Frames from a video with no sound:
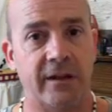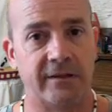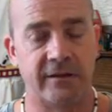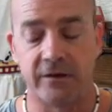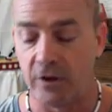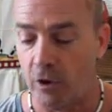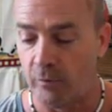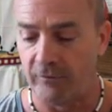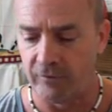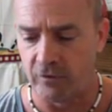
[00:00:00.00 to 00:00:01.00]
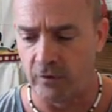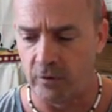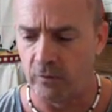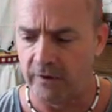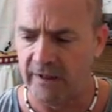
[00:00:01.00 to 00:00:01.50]
I was in a coma for
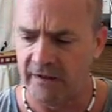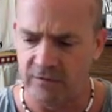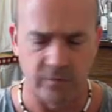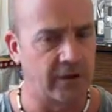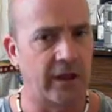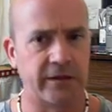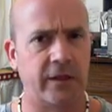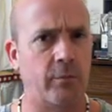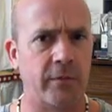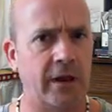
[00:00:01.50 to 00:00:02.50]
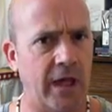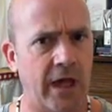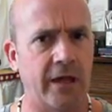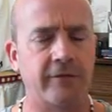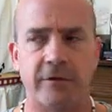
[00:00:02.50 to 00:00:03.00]
21 days, but God kept me
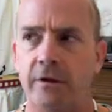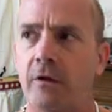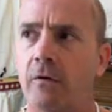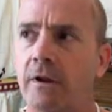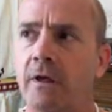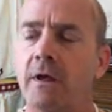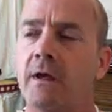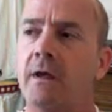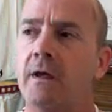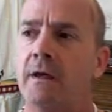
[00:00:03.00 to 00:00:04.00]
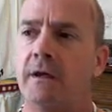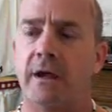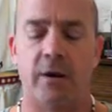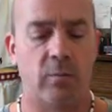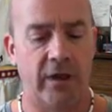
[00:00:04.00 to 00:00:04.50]
alive, and He
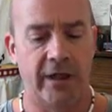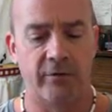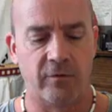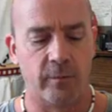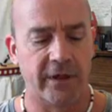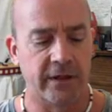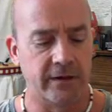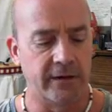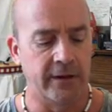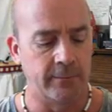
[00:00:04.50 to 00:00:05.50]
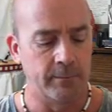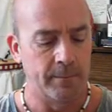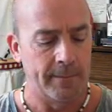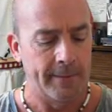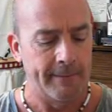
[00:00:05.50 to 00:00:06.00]
had a plan for me.
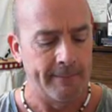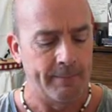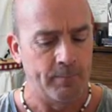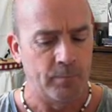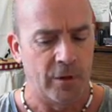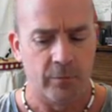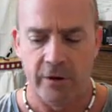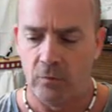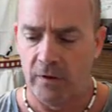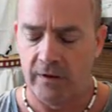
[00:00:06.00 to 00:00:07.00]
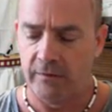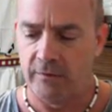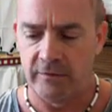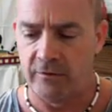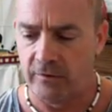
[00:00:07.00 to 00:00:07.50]
But
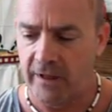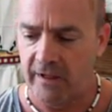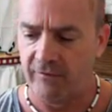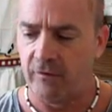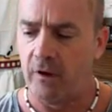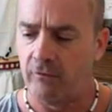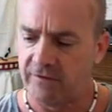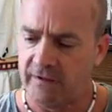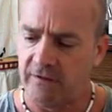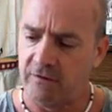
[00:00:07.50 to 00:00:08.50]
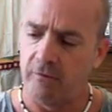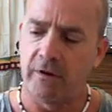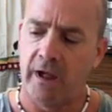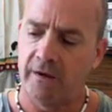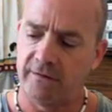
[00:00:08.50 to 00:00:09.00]
anyway, 1.5 years ago, I was thinking,
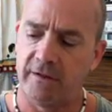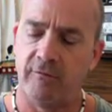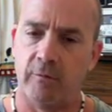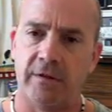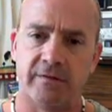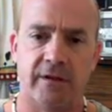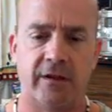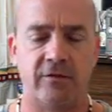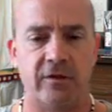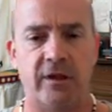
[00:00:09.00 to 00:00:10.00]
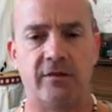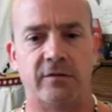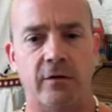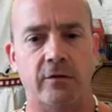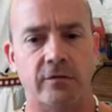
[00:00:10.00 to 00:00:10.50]
God has given me a second chance,
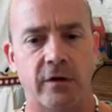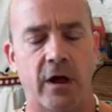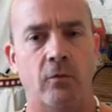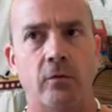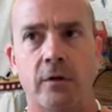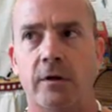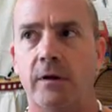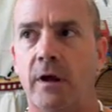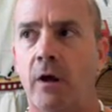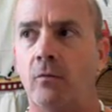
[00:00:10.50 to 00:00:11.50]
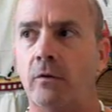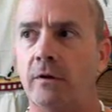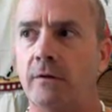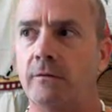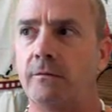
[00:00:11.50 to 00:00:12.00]
so I
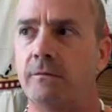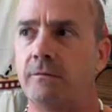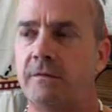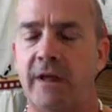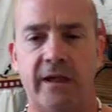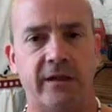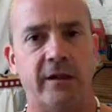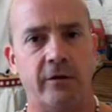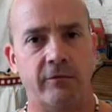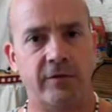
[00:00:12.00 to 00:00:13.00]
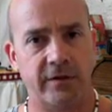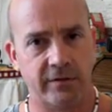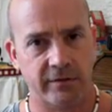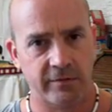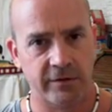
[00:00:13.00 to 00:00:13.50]
wanna take care of
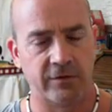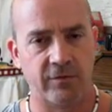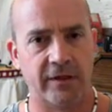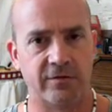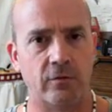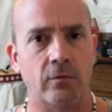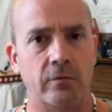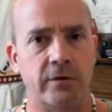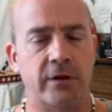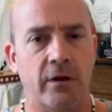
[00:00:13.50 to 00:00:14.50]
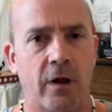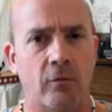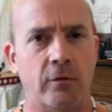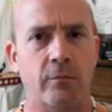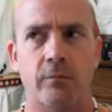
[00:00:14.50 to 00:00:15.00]
this vessel. I
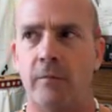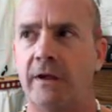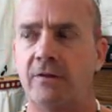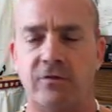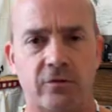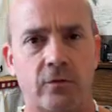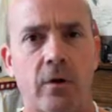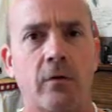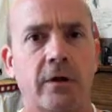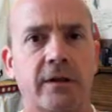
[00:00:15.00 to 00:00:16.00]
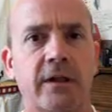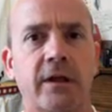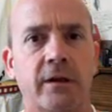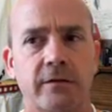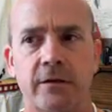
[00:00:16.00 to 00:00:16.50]
want to make it strong
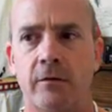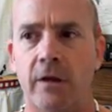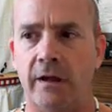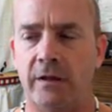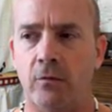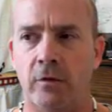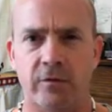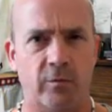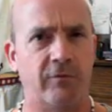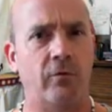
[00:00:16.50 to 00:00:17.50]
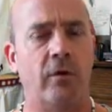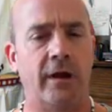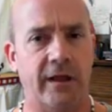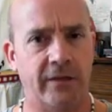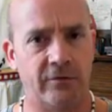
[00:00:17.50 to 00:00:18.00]
again, like it was before
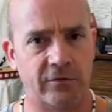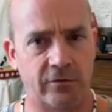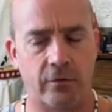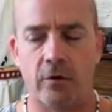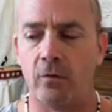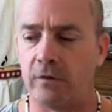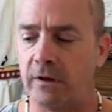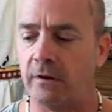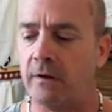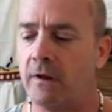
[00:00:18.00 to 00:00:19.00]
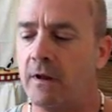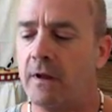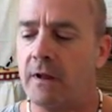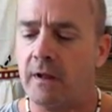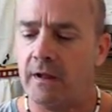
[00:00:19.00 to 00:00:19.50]
I'd had the stroke, and
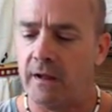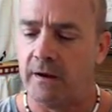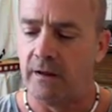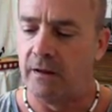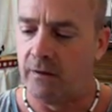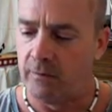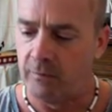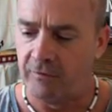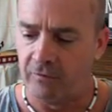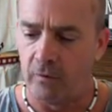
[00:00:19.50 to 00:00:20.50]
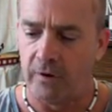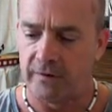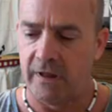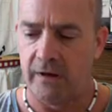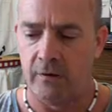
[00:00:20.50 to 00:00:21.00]
before
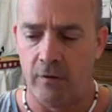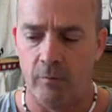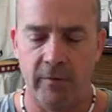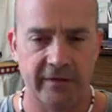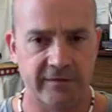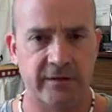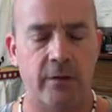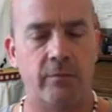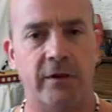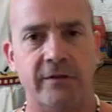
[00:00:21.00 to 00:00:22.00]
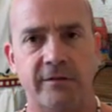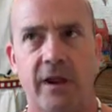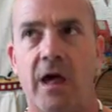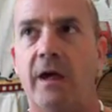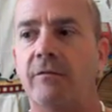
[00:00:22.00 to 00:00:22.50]
I'd gotten all messed up in this
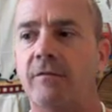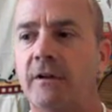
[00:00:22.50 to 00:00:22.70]
life.